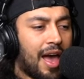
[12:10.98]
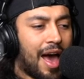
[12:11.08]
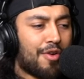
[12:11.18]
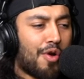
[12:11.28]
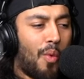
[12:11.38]
I
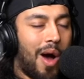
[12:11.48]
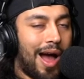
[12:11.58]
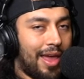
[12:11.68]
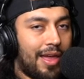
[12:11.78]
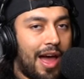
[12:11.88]
don't know
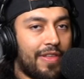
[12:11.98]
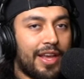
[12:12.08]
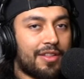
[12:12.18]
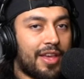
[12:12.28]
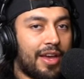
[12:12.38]
why. I think
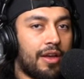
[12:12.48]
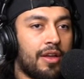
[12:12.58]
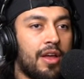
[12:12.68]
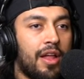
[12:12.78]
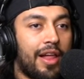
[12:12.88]
it's like the
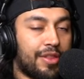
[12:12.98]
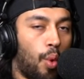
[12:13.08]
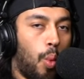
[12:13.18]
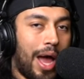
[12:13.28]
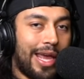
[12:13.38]

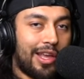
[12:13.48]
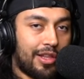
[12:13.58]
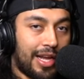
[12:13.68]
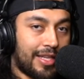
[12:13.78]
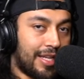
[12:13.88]

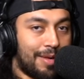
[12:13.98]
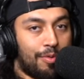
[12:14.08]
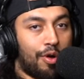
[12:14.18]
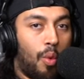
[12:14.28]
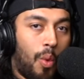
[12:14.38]

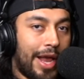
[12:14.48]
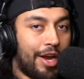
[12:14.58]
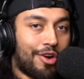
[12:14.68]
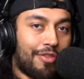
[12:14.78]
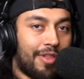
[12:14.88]
typical white
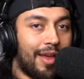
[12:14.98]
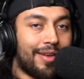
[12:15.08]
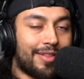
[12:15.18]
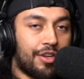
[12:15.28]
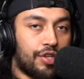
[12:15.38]
girl thing
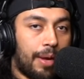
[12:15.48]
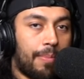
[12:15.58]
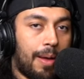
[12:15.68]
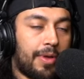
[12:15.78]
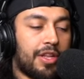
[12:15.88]
is to drink
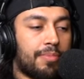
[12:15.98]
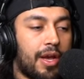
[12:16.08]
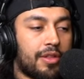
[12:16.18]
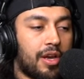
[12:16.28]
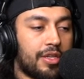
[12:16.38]
pumpkin
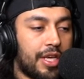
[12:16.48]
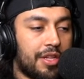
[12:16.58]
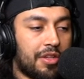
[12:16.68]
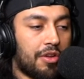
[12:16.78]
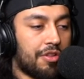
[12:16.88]
spice lattes
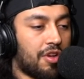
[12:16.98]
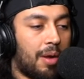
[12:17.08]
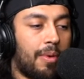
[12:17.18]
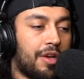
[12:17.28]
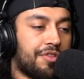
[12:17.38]
and go to
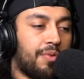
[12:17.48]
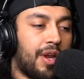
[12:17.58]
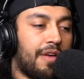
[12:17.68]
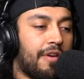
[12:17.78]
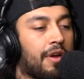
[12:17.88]
Starbucks or
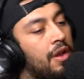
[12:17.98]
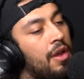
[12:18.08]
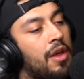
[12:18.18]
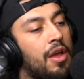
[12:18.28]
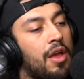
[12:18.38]
whatever.
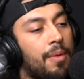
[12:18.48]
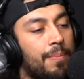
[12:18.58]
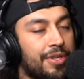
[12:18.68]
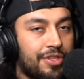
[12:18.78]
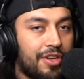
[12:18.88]

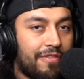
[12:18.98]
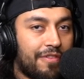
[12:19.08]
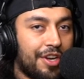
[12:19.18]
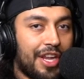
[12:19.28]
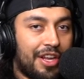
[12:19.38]
But dude, they're
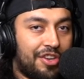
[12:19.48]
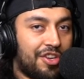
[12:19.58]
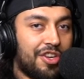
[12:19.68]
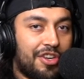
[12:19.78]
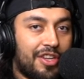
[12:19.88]
freaking
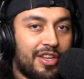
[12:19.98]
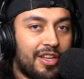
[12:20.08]
good.